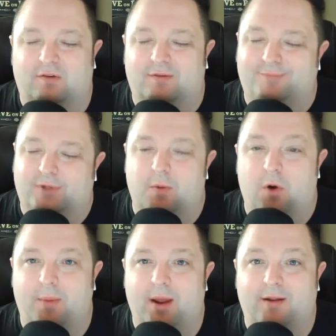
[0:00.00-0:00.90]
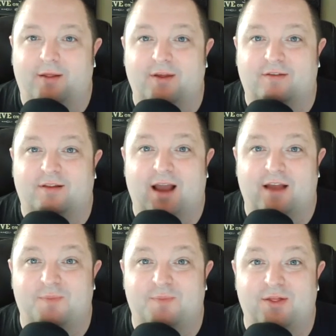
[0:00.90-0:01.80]
come on, man. The things that the
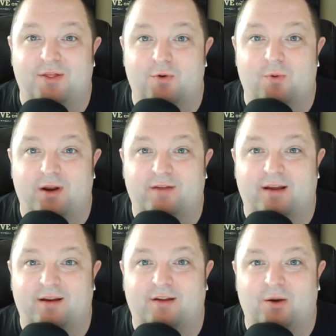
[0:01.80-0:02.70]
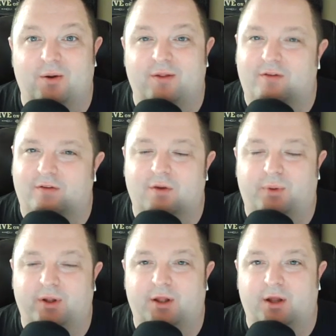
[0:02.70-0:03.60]
guy's been through and what he's had to deal with, it's
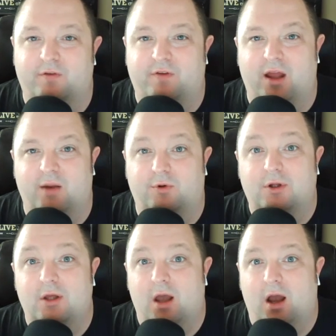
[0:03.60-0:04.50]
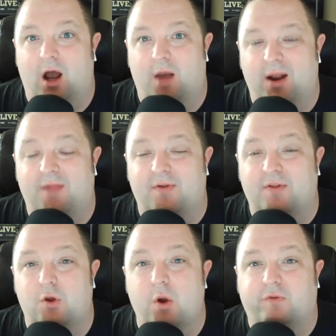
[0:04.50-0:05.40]
completely understandable. And I think
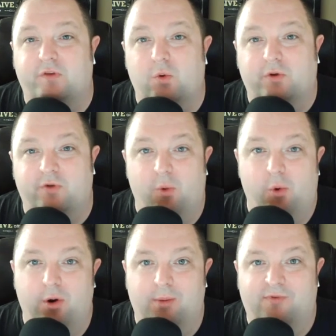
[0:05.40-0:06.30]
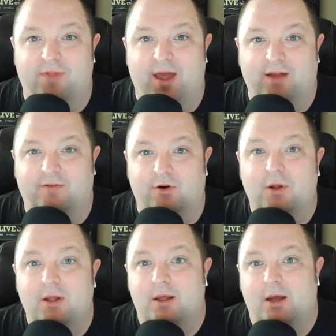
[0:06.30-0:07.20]
the UFC wants to reward him for that. So,
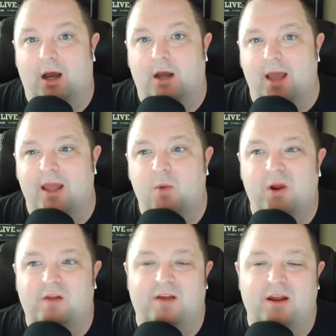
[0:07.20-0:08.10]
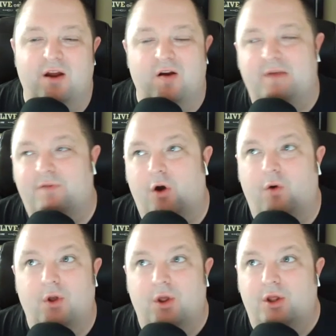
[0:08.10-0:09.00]
yeah, he wins here, even though
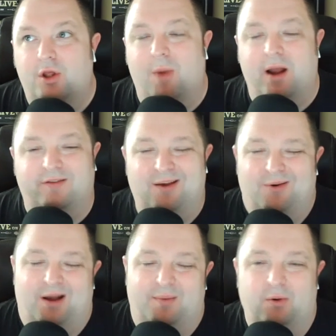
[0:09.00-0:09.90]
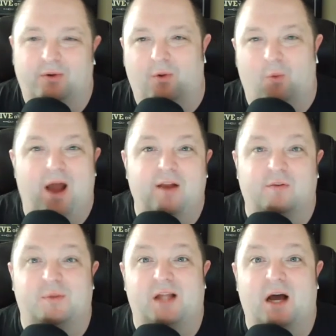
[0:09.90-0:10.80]
you might say, well, I mean, why does a
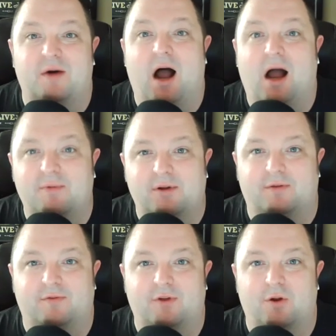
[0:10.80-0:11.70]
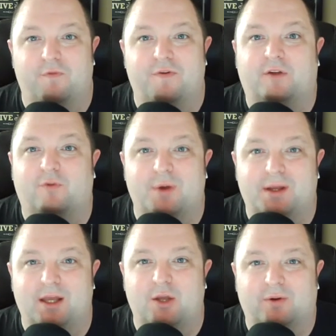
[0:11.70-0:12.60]
Belal Muhammad, you know, victory
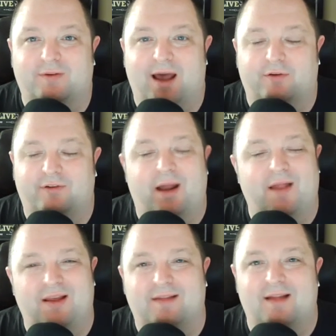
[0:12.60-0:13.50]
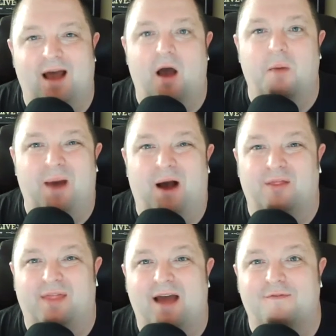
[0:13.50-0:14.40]
get you a title shot? I think it's not
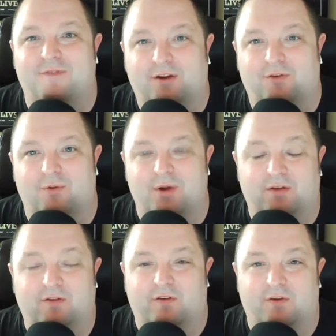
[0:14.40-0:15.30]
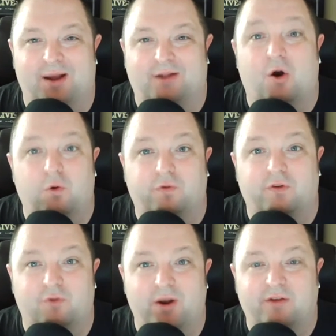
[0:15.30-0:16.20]
about that victory. It's just about the whole
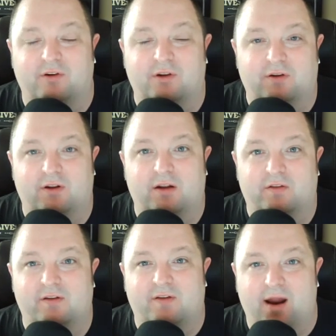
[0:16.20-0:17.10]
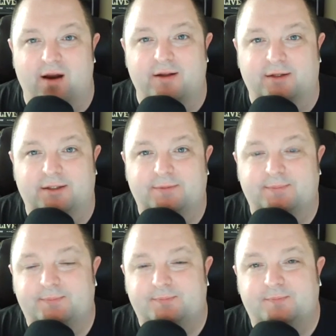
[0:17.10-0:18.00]
situation in its entirety.
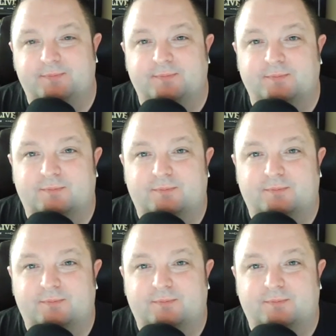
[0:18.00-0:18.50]
Definitely.